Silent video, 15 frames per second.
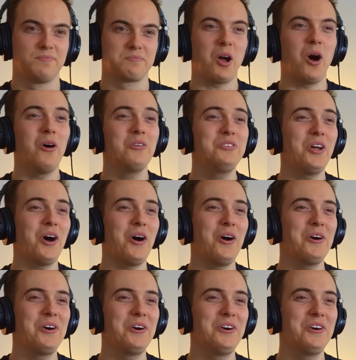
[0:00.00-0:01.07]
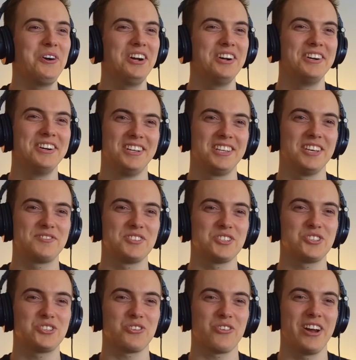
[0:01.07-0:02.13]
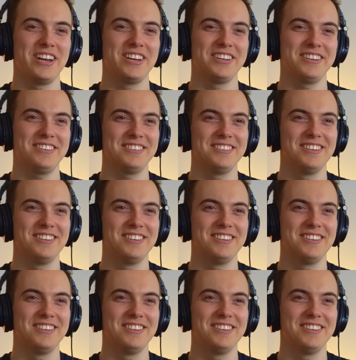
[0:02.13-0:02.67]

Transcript: Oh no! They've destroyed it.